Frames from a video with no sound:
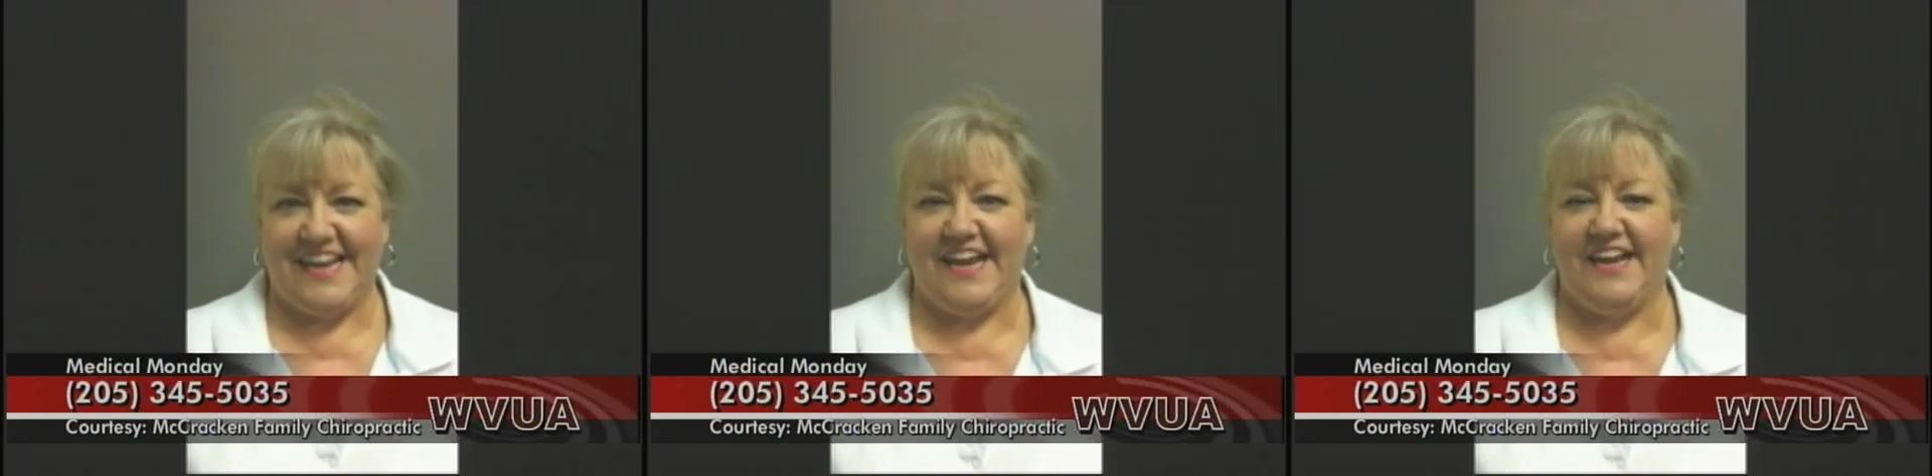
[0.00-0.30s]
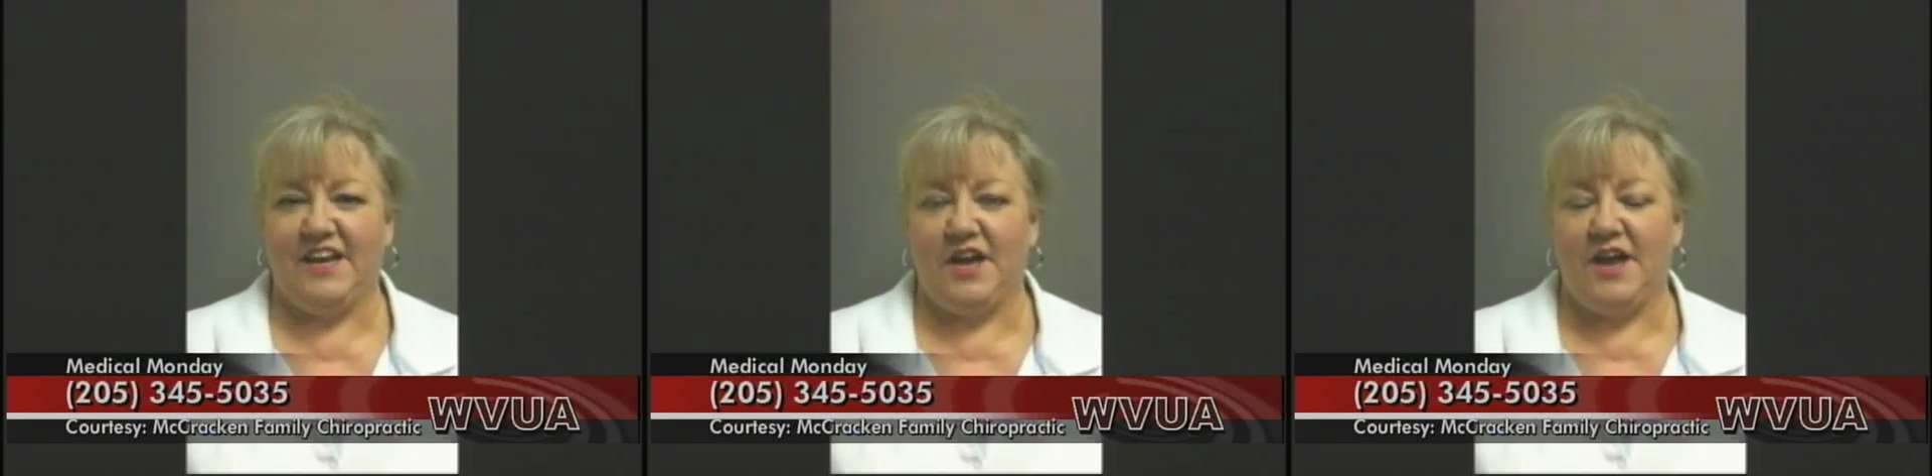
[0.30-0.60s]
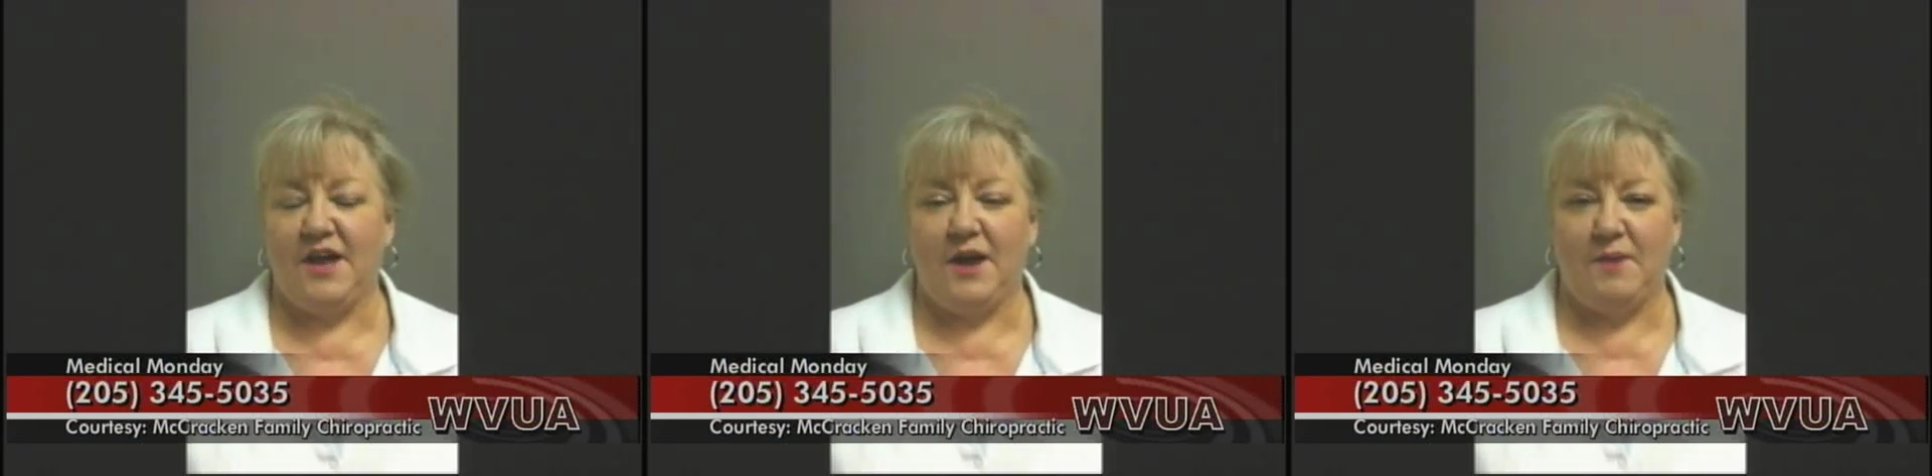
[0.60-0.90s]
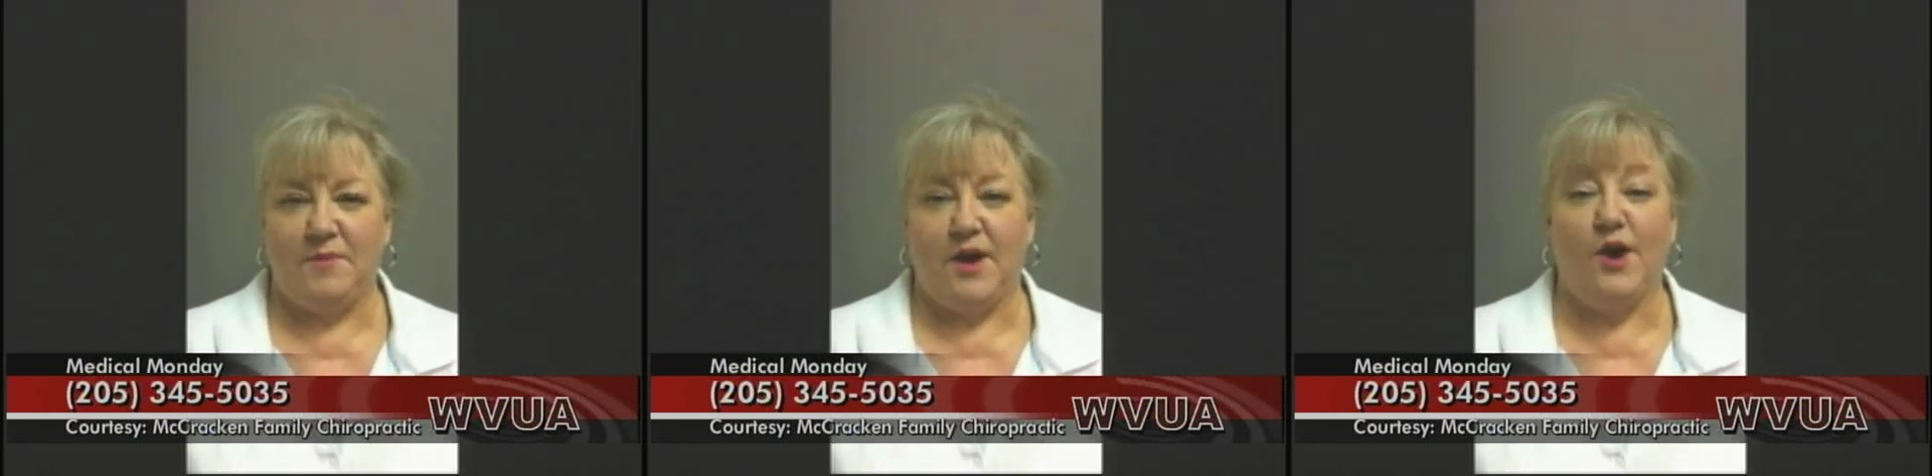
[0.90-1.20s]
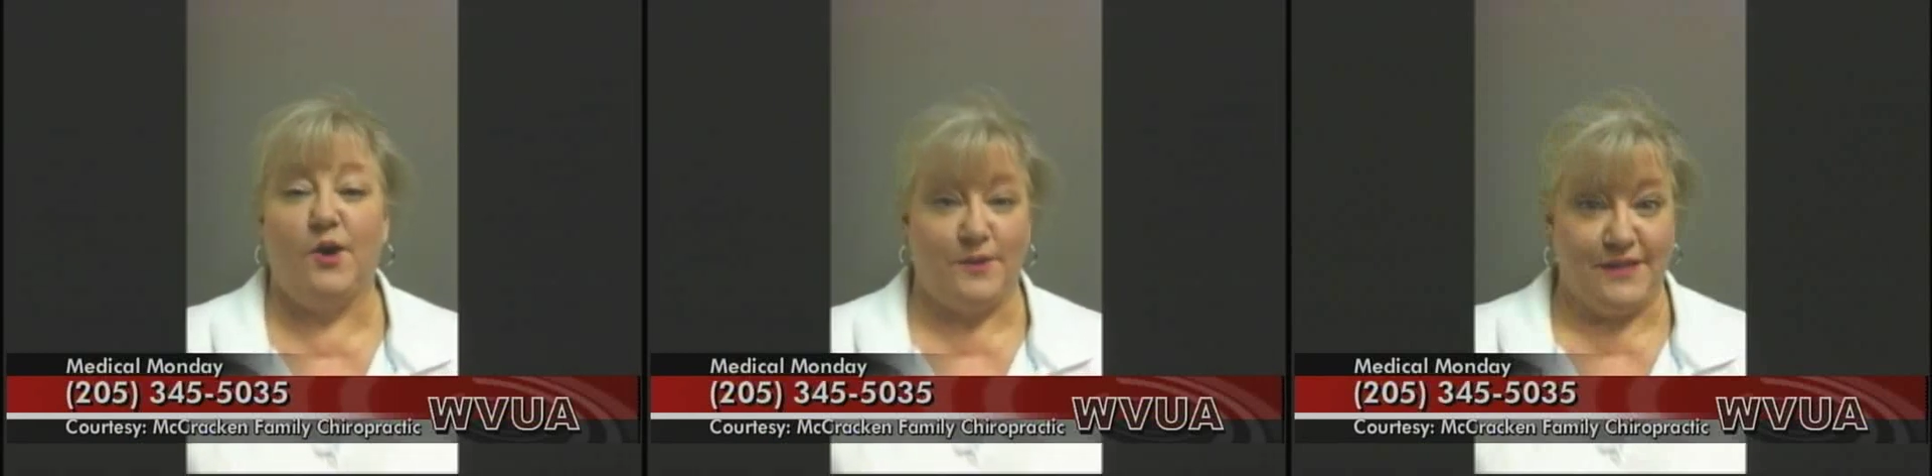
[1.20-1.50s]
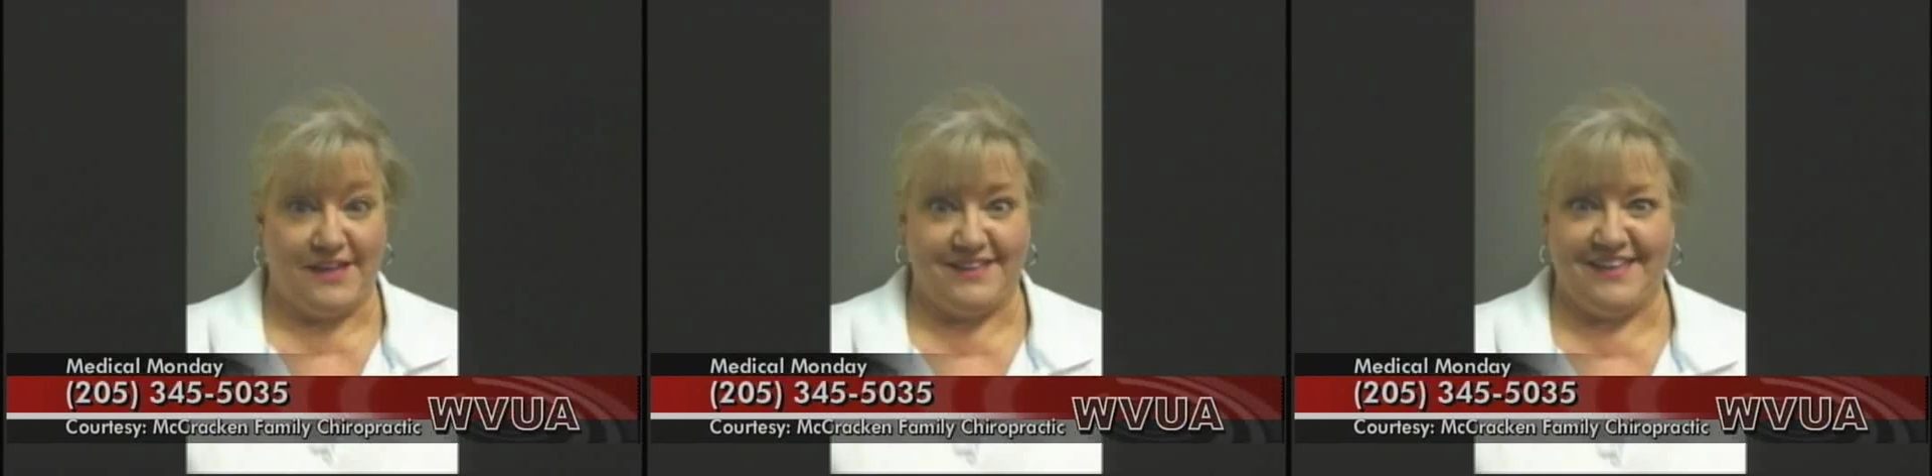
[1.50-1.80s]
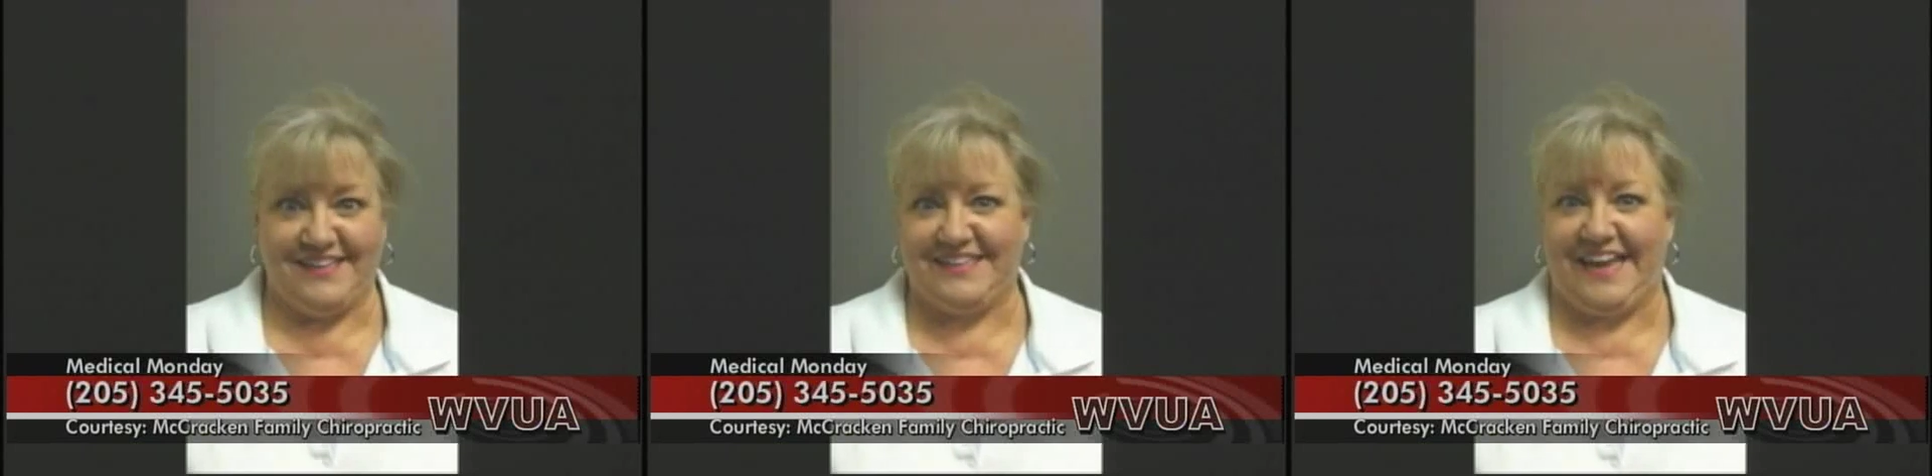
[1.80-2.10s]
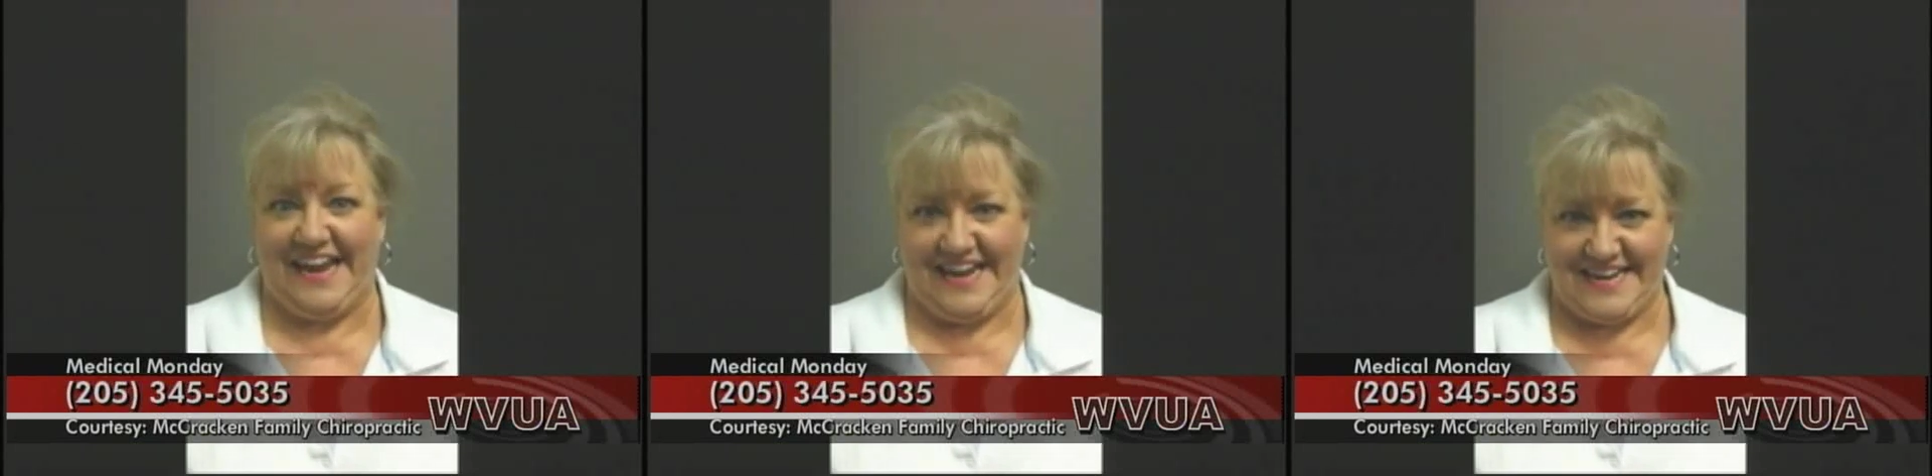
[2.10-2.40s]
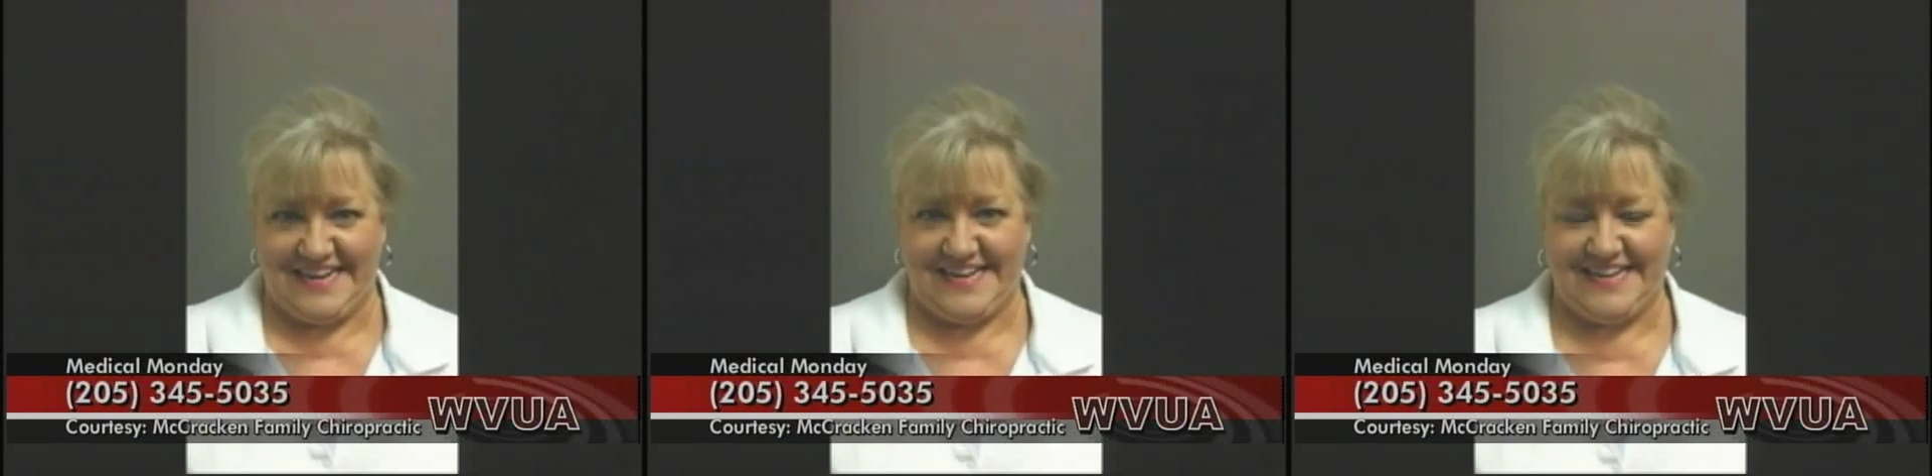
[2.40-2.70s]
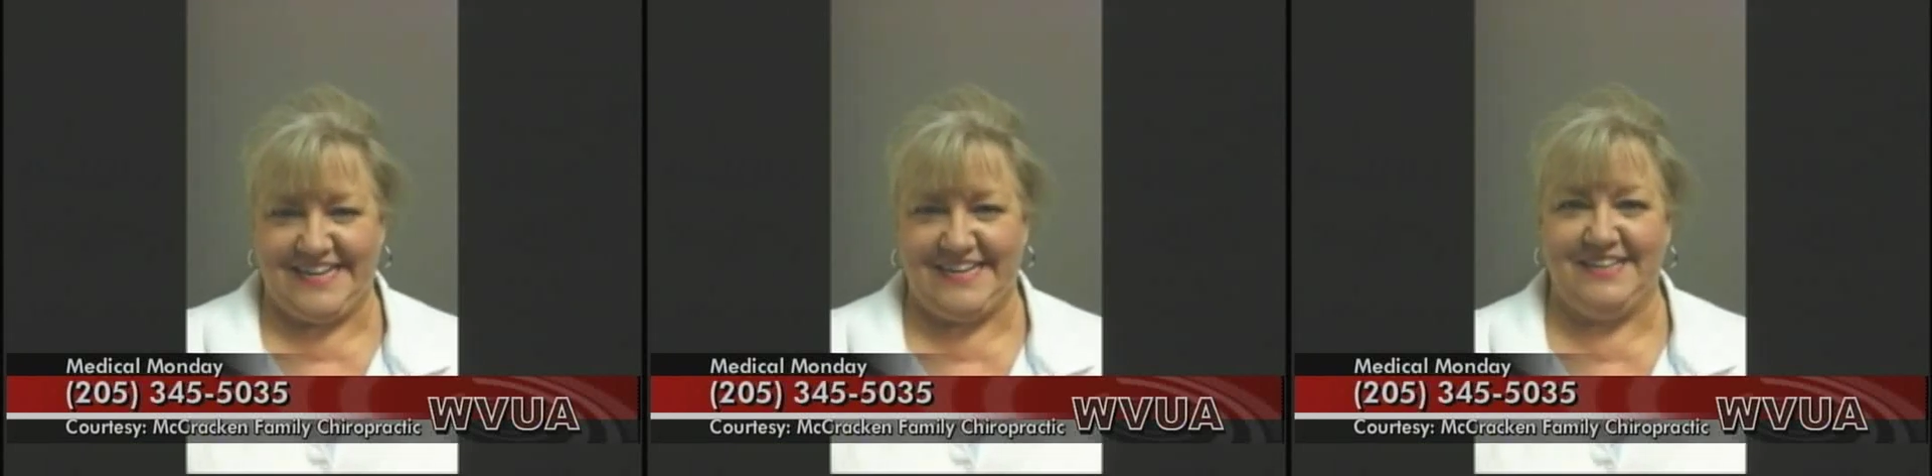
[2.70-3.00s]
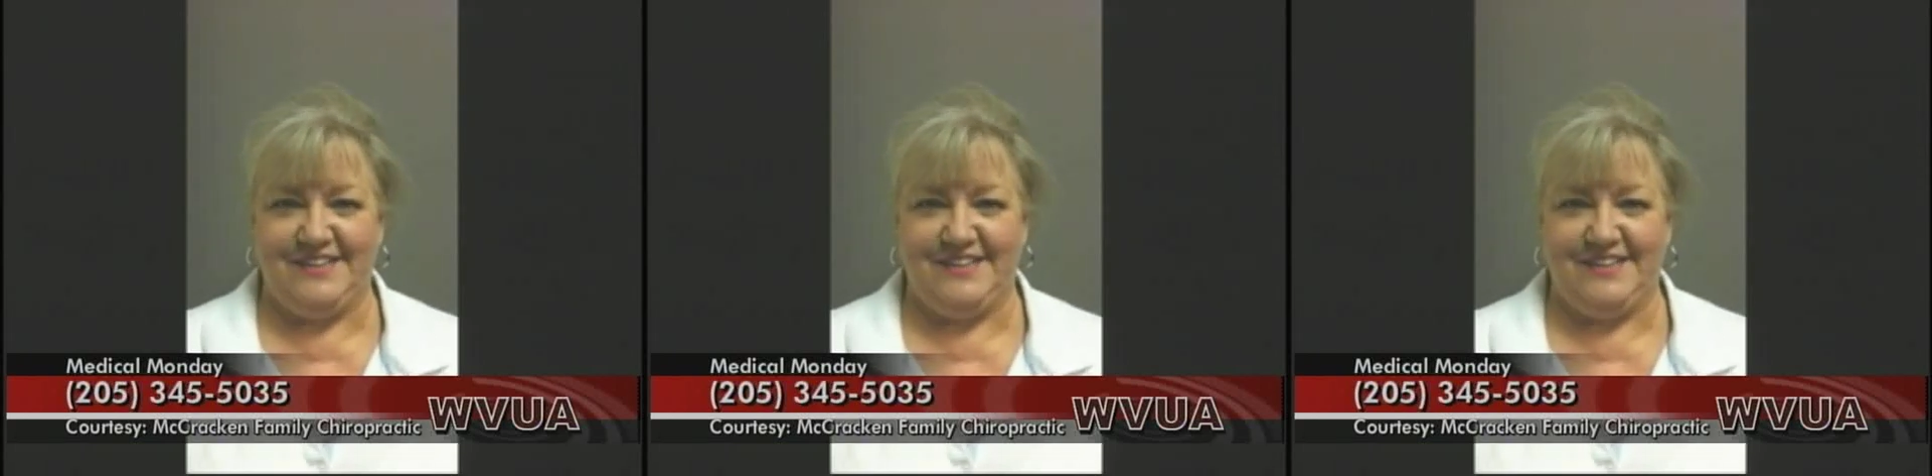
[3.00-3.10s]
and I'm a whole lot less achy,